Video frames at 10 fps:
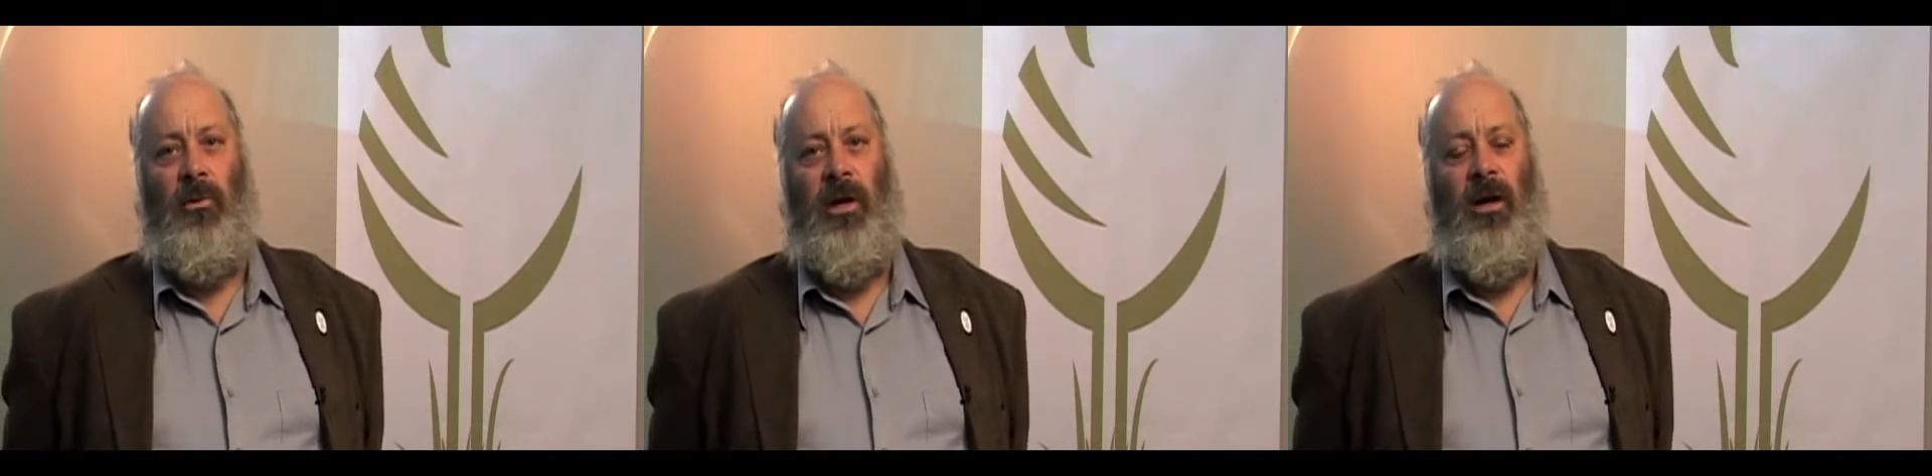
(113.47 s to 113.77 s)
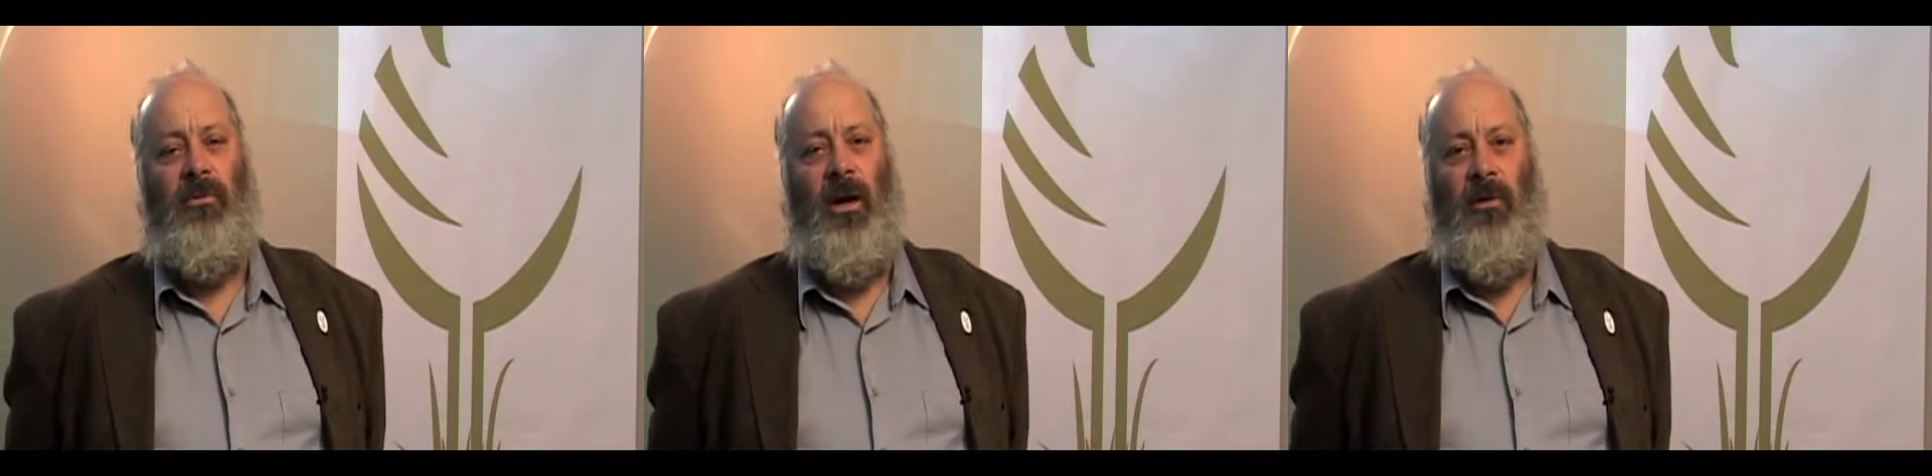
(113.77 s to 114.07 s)
We
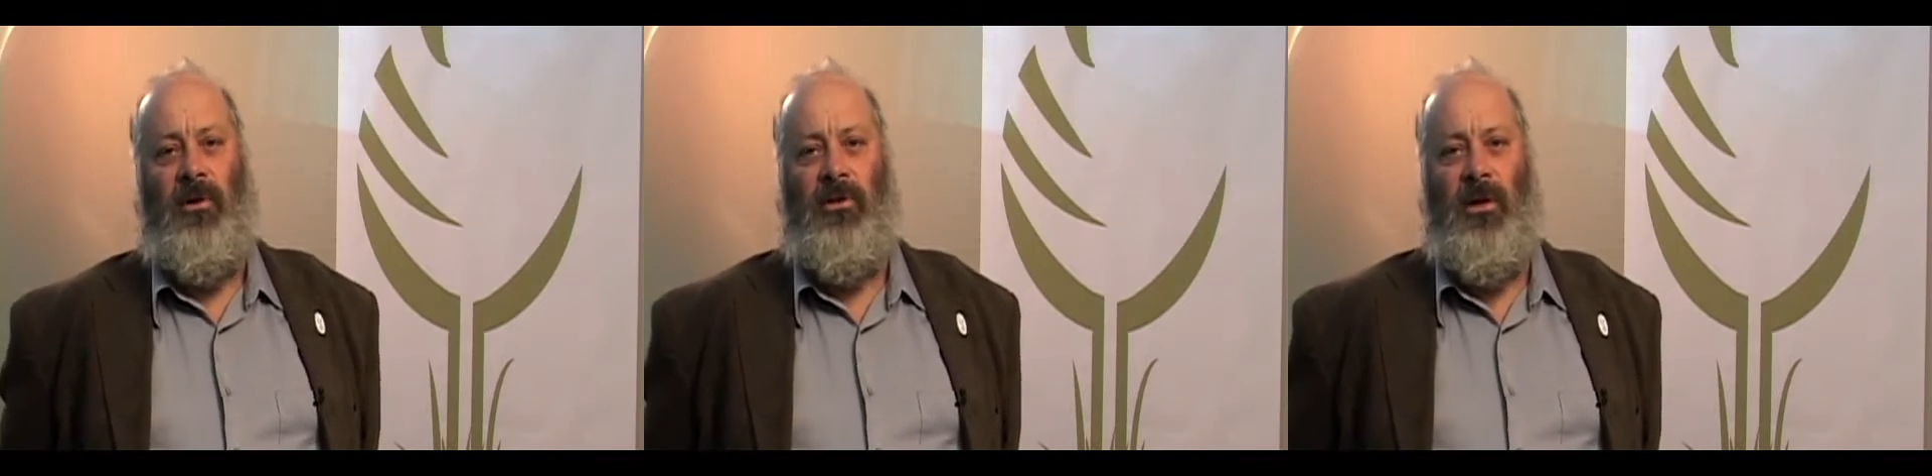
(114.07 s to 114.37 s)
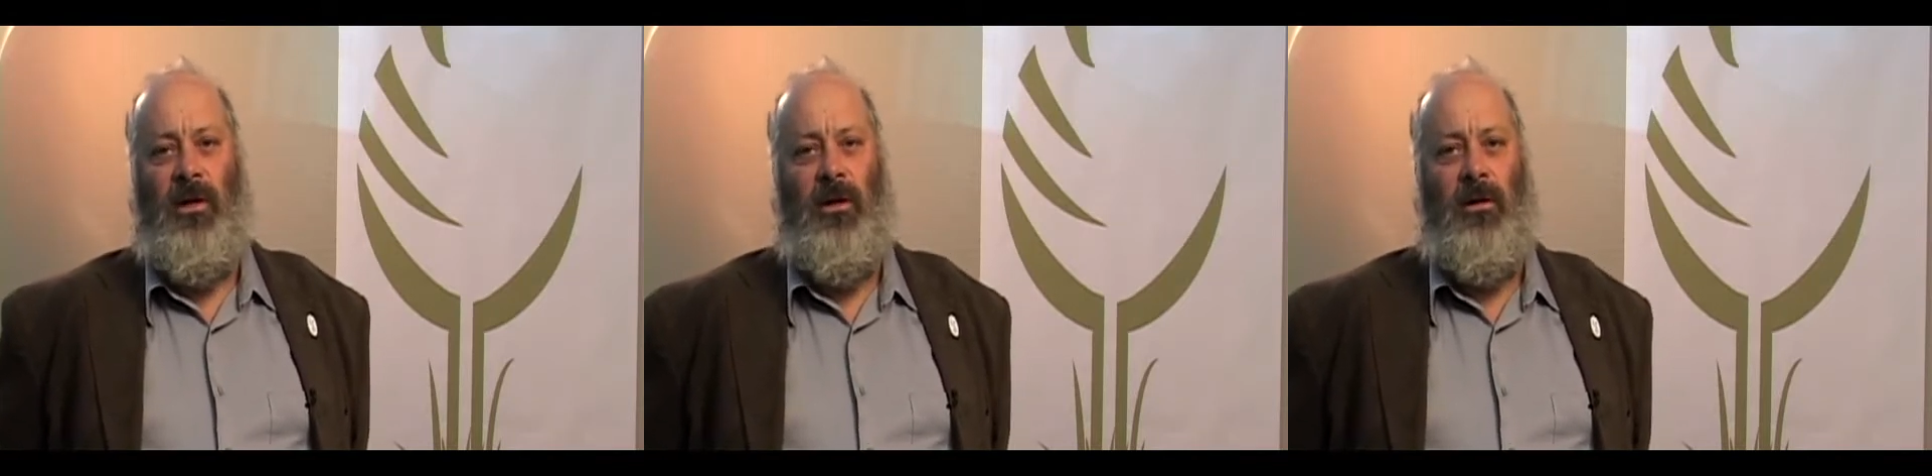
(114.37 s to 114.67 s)
have
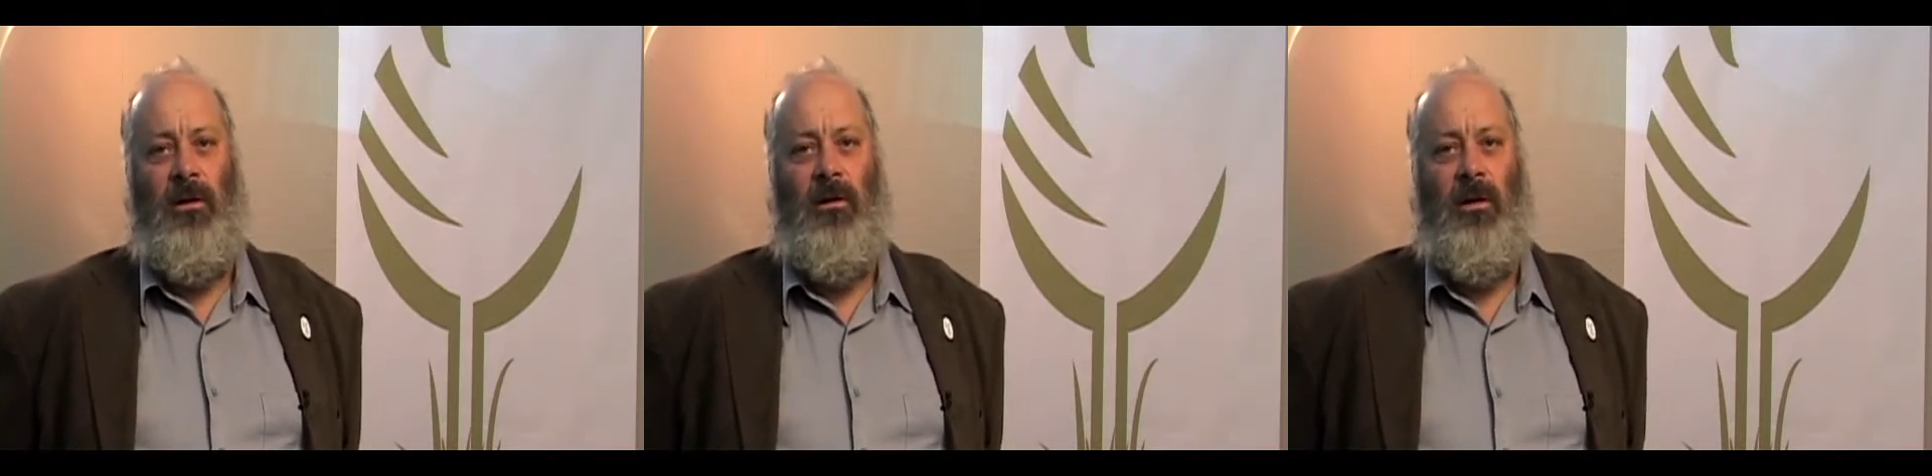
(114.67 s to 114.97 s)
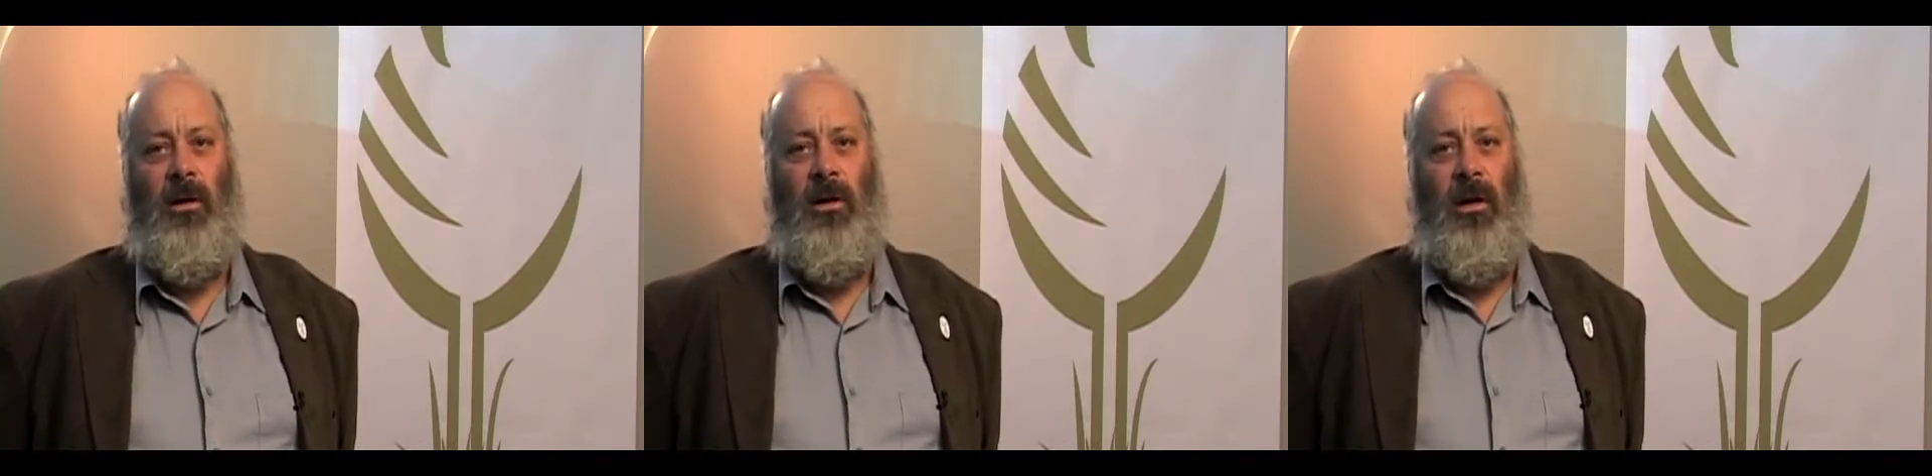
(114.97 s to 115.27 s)
everything
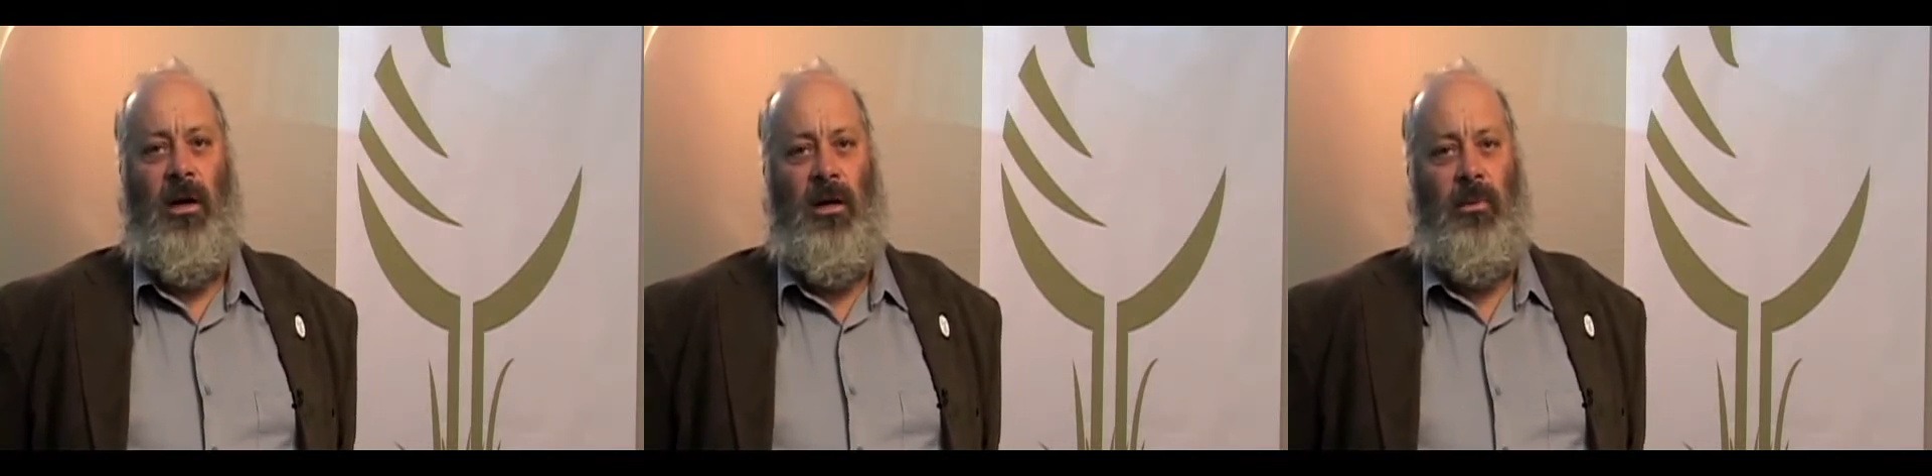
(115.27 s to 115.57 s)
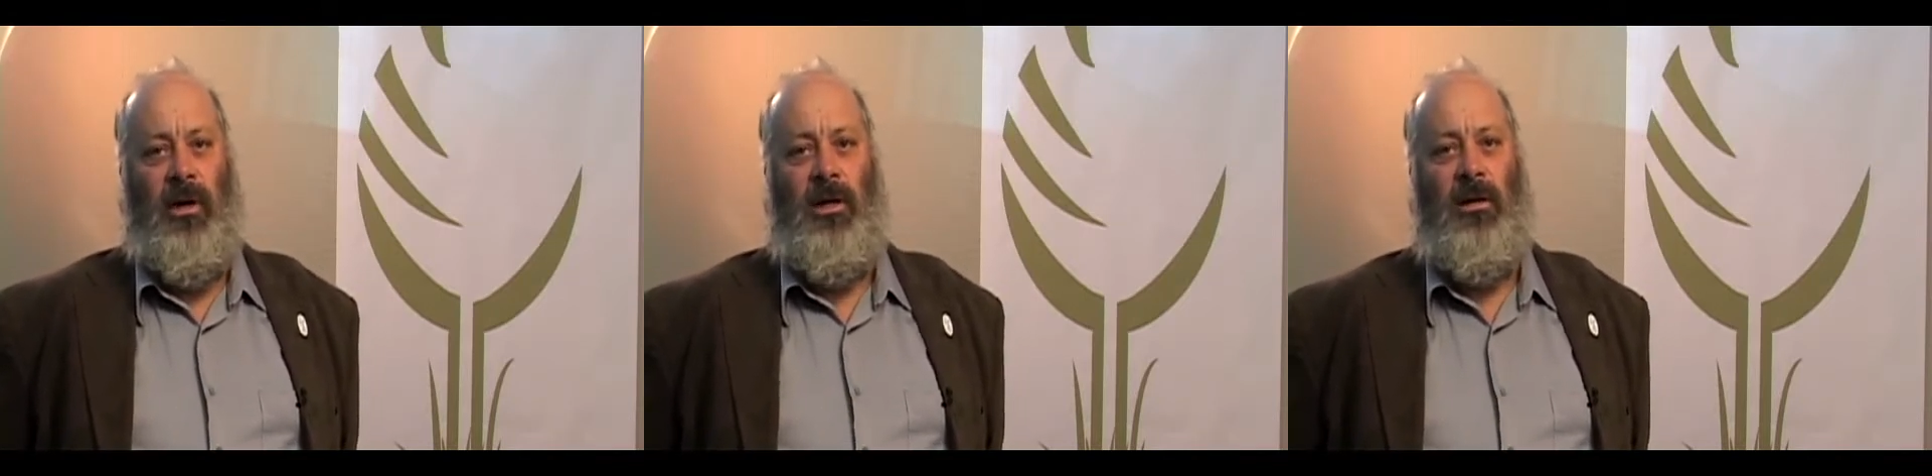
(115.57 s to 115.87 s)
here
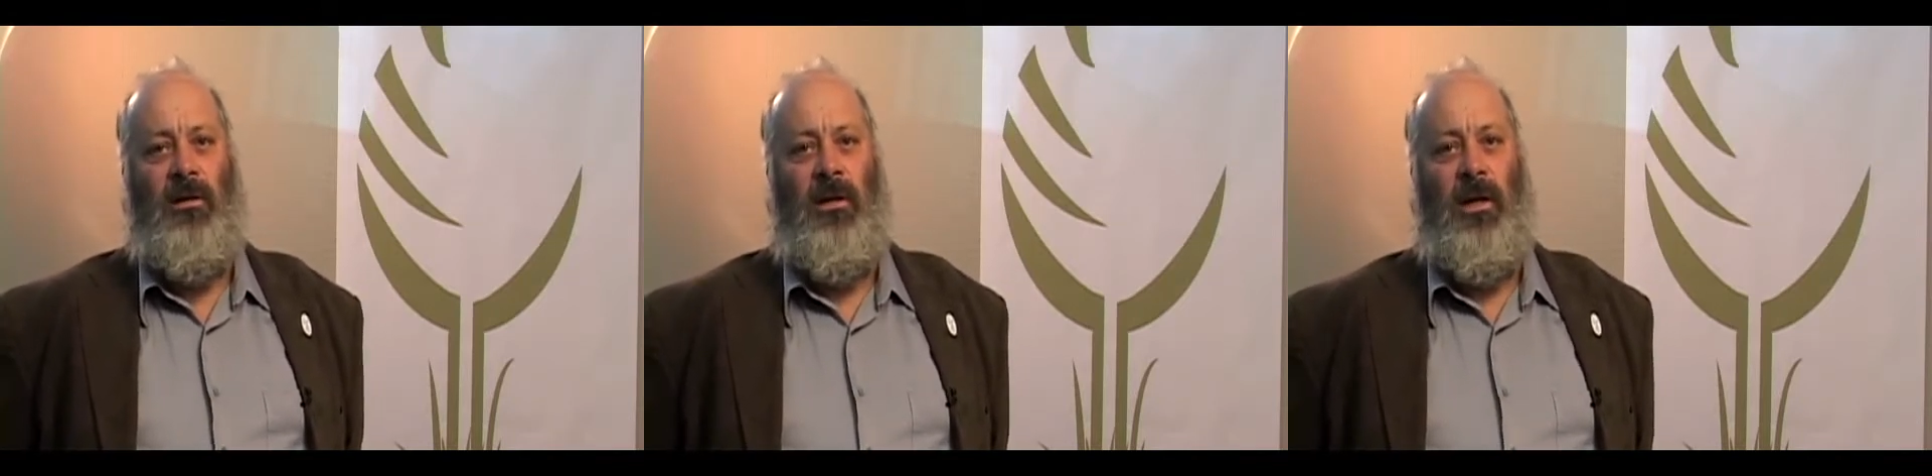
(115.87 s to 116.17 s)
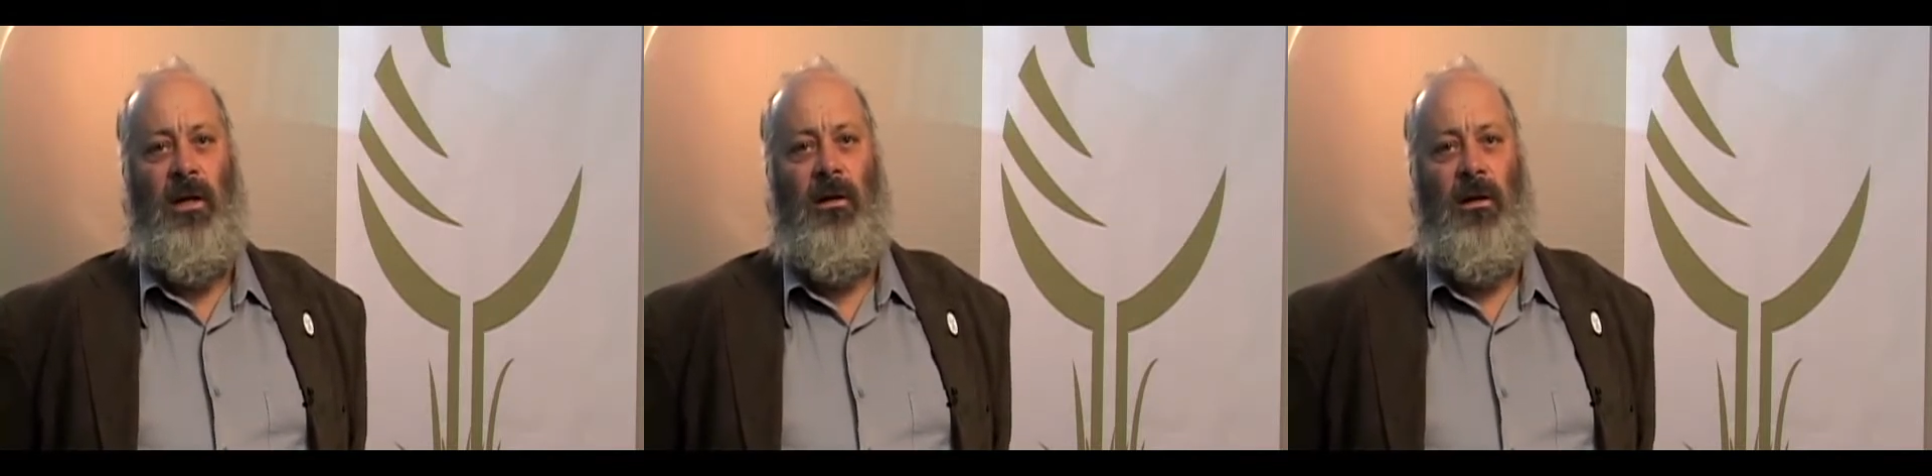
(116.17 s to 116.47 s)
anybody could
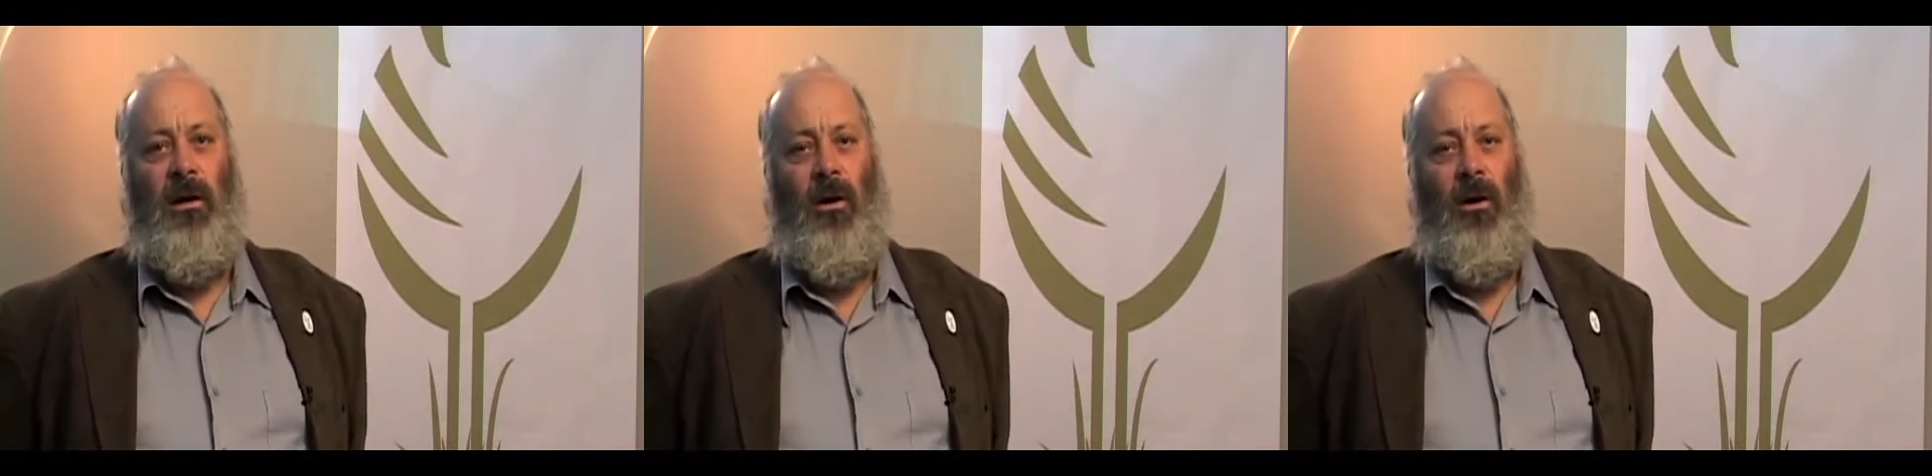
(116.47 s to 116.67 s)
need.